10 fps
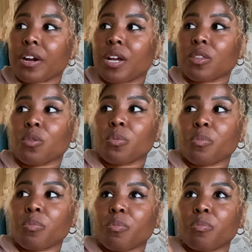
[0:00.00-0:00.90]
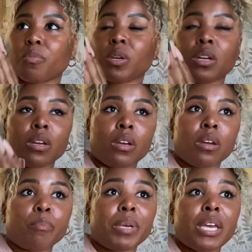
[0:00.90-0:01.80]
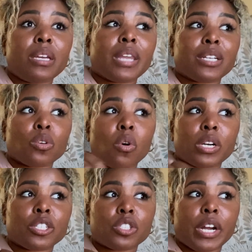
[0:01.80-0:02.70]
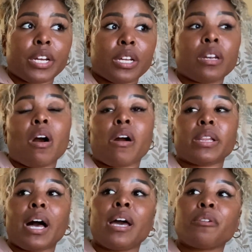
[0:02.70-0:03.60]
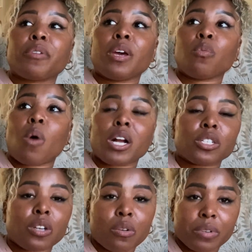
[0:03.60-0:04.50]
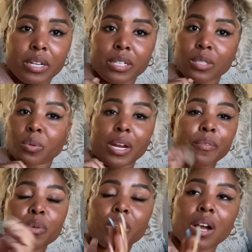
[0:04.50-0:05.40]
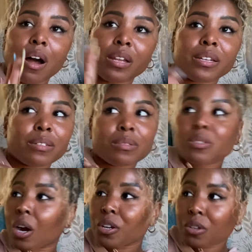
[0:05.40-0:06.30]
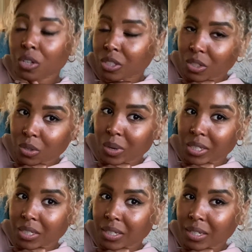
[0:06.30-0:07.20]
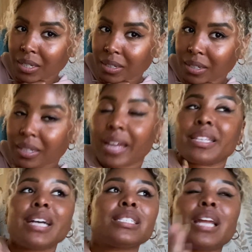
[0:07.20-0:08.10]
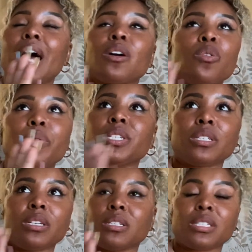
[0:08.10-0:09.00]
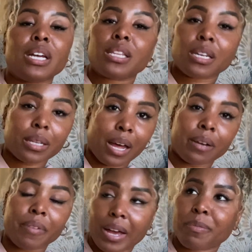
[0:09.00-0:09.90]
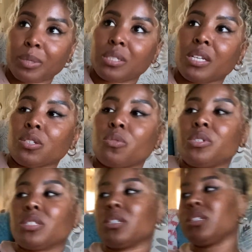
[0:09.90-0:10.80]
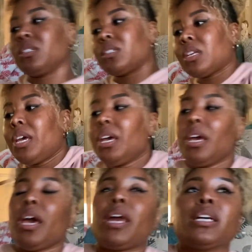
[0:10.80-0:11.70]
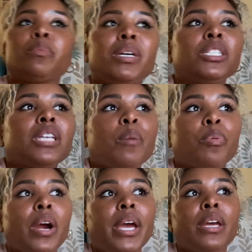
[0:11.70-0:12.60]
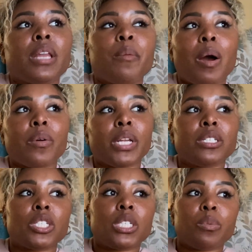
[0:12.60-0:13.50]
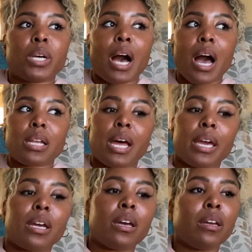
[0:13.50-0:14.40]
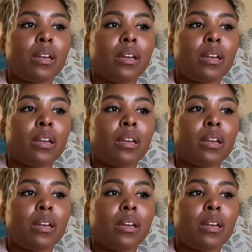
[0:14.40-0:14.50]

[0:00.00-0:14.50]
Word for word: and the being that's orchestrating our life and watching over us, whatever you want to call it, are you, you're still questioning it? Like that's not a coincidence. Nothing in life happens as a coincidence. And as much as I pray and like my relationship with God, like